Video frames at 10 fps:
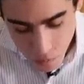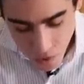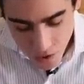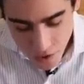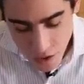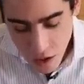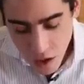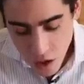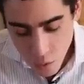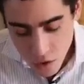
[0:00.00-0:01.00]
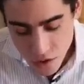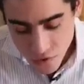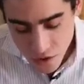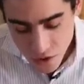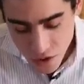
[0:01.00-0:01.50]
Boda, once you've
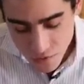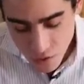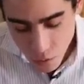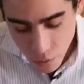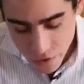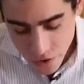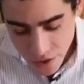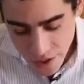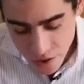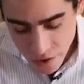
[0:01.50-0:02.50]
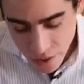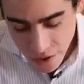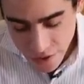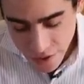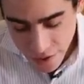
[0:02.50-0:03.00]
healed your liver, what will your diet look
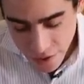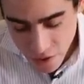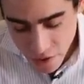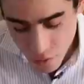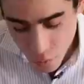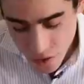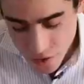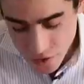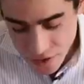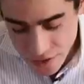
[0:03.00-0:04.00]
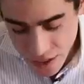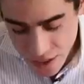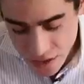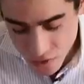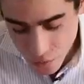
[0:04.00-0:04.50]
like? And what are you
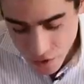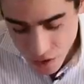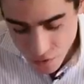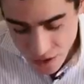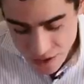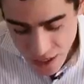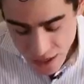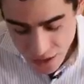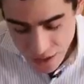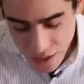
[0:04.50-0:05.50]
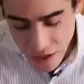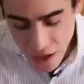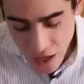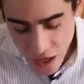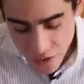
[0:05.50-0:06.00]
detoxing from your liver exactly?
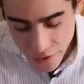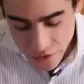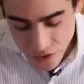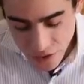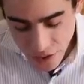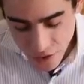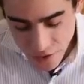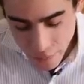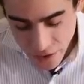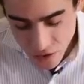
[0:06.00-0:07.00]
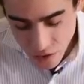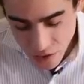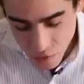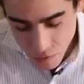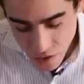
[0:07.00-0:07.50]
I thought you took care of that by donating